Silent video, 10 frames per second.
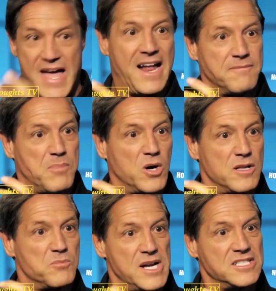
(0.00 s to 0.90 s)
that
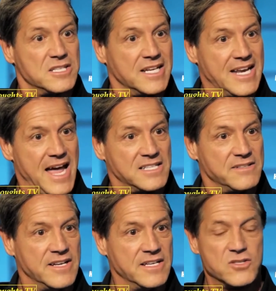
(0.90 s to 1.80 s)
part of the brain is going to get
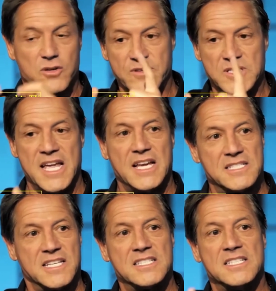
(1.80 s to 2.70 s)
activated. So if you
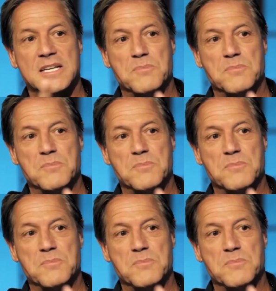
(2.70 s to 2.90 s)
take six